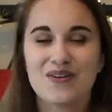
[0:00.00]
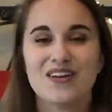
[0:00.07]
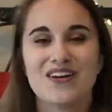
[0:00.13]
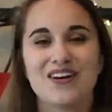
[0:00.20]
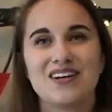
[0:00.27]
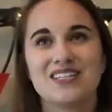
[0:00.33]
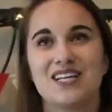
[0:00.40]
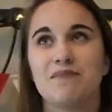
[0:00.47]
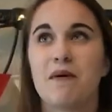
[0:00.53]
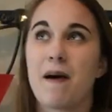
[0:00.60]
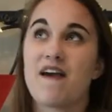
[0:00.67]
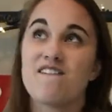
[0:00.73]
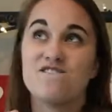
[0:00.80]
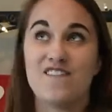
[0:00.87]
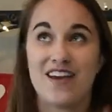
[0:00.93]
here are some of
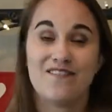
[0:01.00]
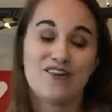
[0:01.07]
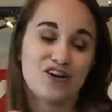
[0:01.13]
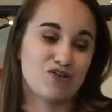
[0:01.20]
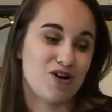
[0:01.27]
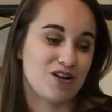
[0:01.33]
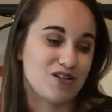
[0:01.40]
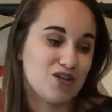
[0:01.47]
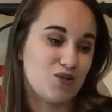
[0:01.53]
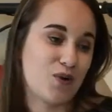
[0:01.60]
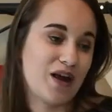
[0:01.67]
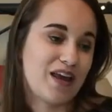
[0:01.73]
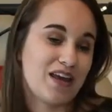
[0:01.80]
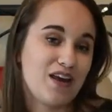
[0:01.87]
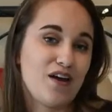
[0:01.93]
my favorite dresses
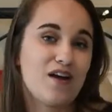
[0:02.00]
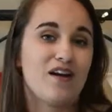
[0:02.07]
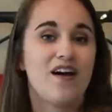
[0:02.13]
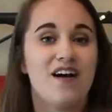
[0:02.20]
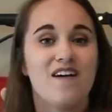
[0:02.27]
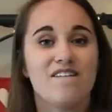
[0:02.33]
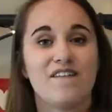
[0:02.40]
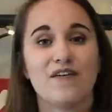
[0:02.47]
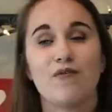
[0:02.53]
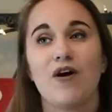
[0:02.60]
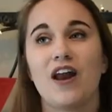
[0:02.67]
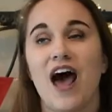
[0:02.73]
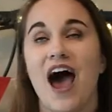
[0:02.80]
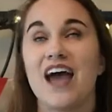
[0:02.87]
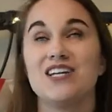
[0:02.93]
right here for
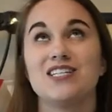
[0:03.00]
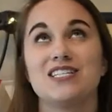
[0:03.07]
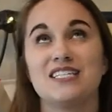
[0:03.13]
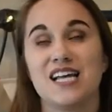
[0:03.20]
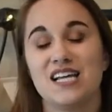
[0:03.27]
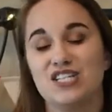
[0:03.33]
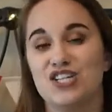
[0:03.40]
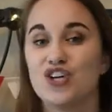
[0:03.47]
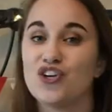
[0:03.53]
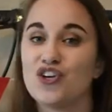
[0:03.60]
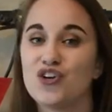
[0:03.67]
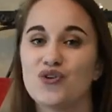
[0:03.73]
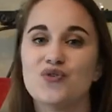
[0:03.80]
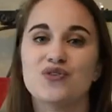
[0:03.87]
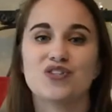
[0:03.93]
what I just said to
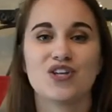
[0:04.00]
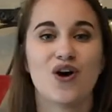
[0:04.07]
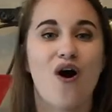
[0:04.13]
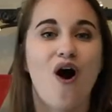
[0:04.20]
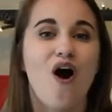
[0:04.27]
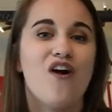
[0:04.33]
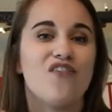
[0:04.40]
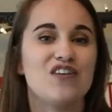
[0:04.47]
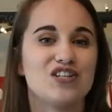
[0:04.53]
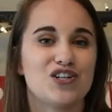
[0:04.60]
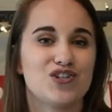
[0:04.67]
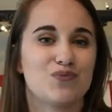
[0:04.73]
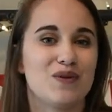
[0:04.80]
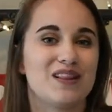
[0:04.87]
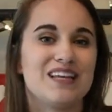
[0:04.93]
you. So all of these
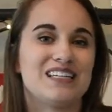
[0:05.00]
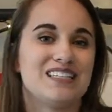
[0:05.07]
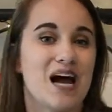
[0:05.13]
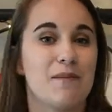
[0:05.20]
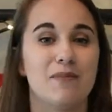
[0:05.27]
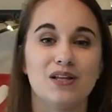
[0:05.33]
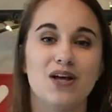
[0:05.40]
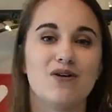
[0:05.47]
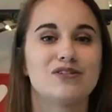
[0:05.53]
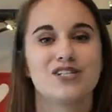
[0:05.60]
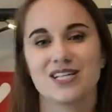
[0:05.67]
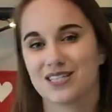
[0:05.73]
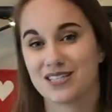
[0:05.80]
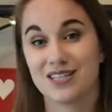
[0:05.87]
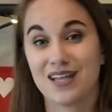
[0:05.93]
dresses will be linked down below
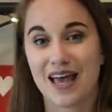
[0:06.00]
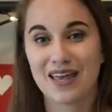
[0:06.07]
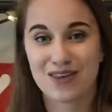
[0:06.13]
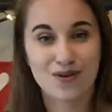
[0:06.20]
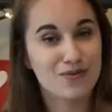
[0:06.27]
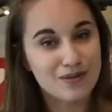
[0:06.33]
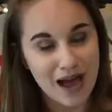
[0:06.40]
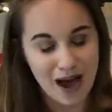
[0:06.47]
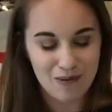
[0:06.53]
just to let you know.